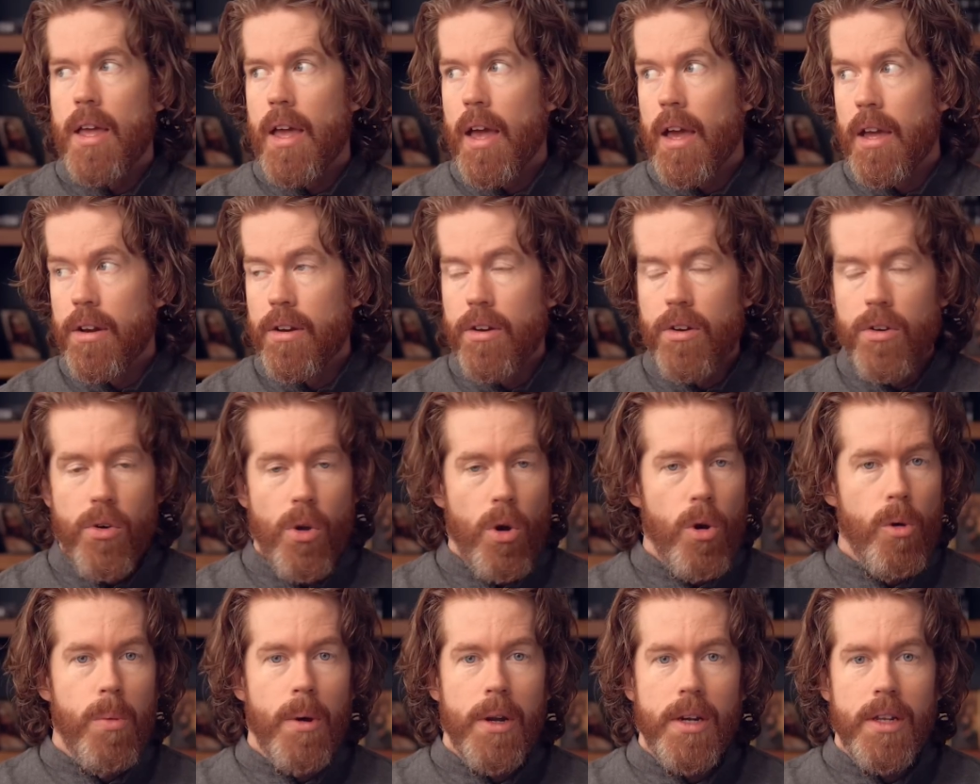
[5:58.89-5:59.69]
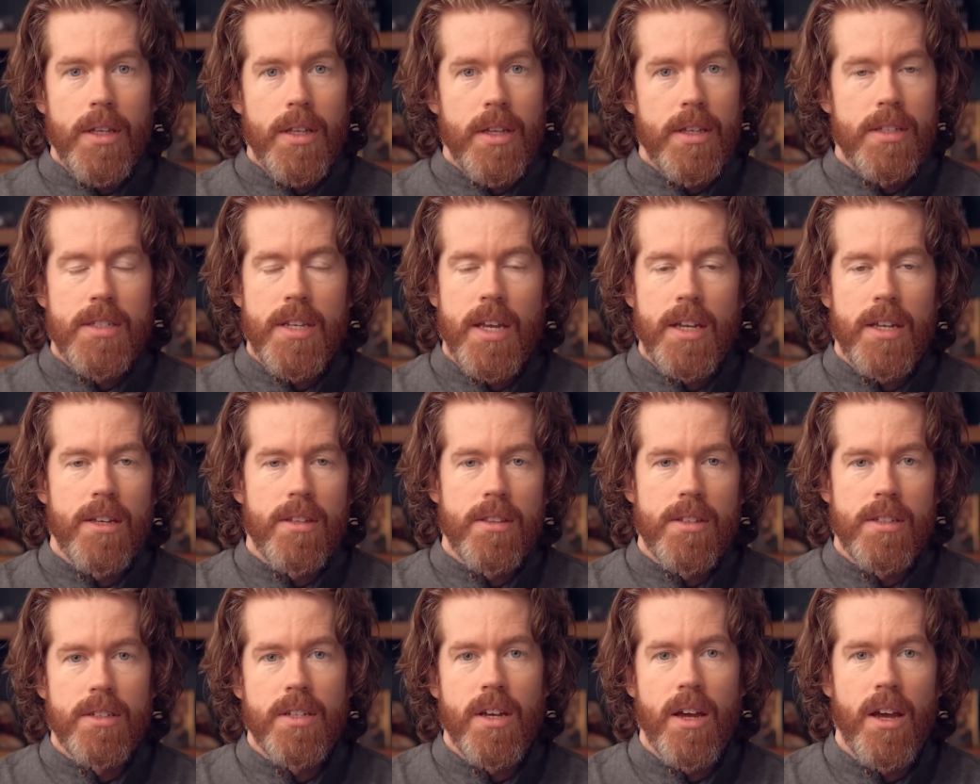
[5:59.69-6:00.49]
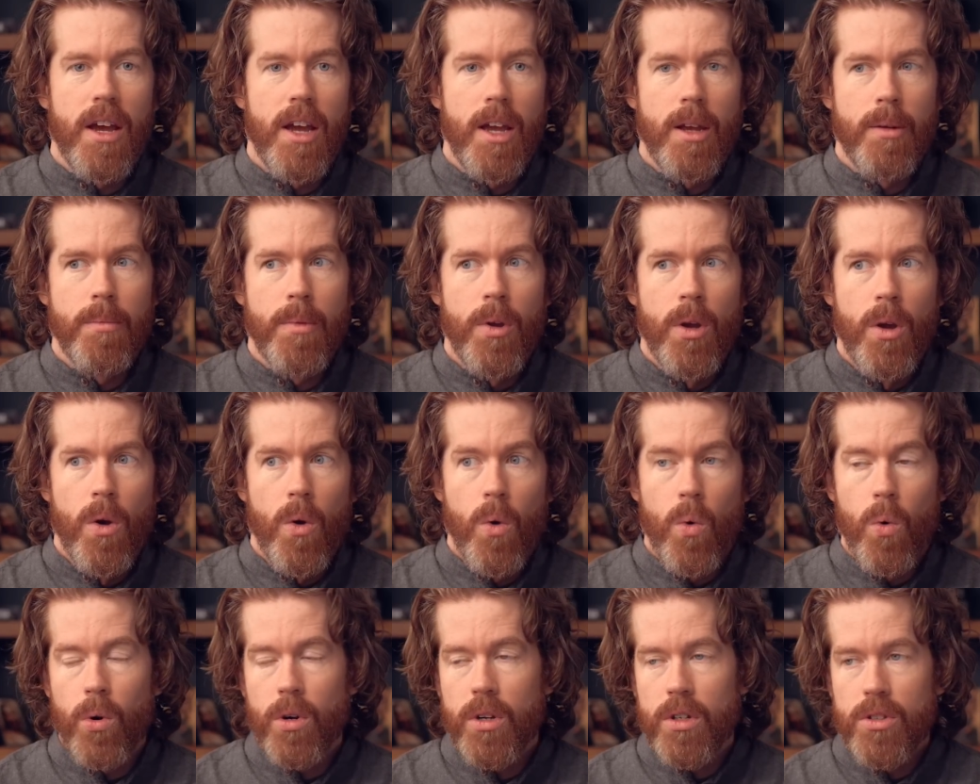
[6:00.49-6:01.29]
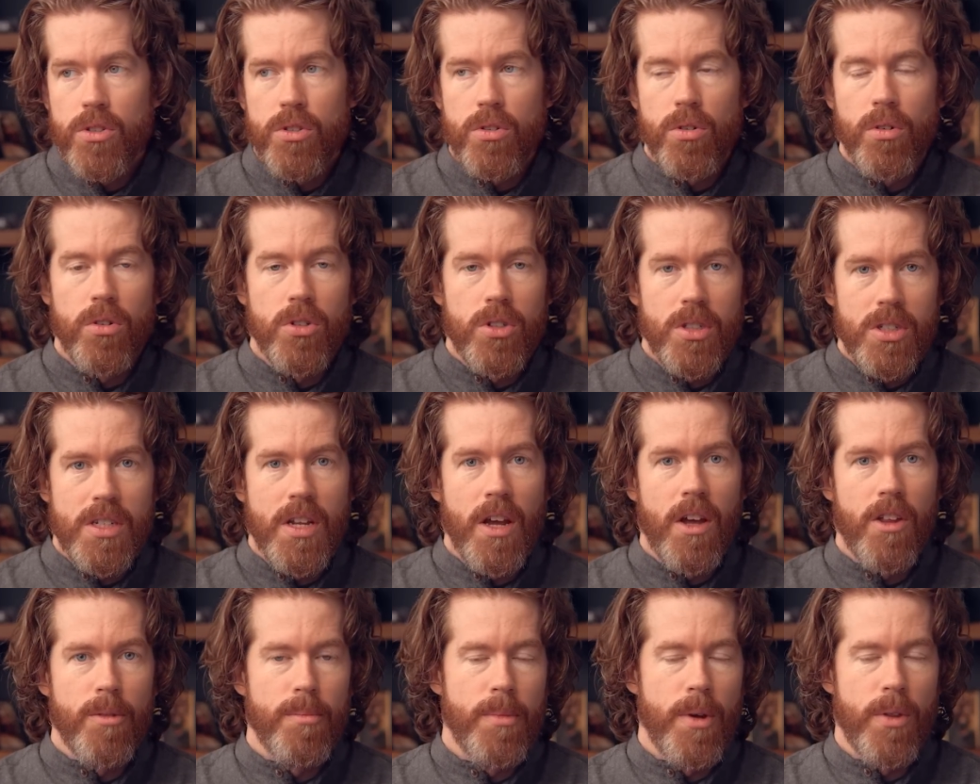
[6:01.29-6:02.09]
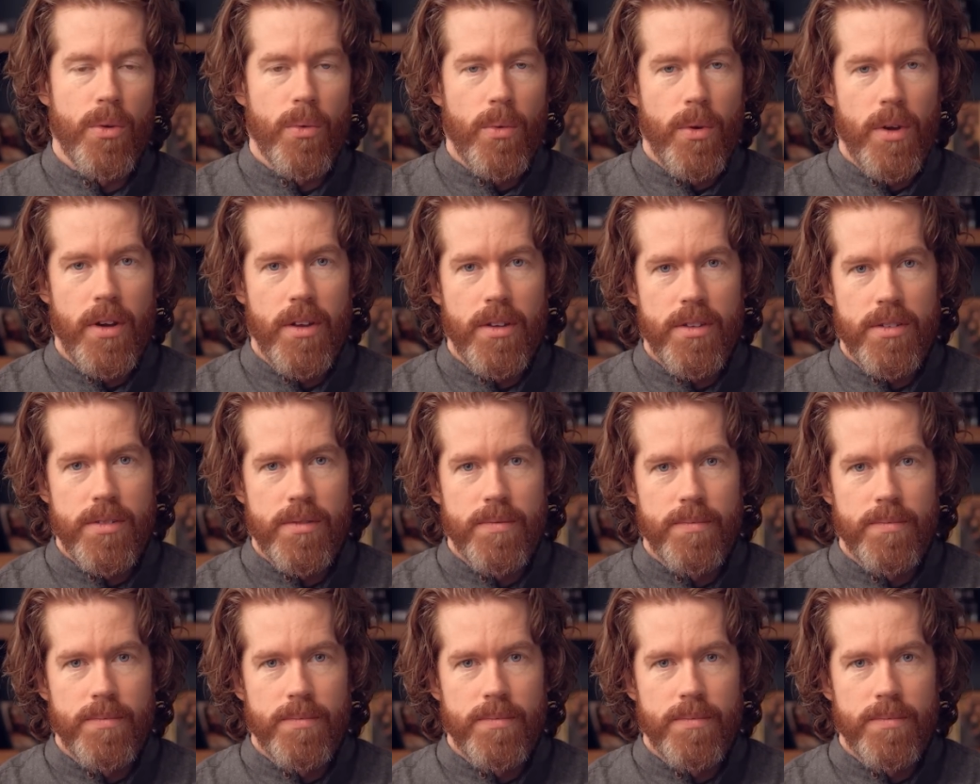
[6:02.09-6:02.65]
and nobody is taking the time or concern to tell them otherwise.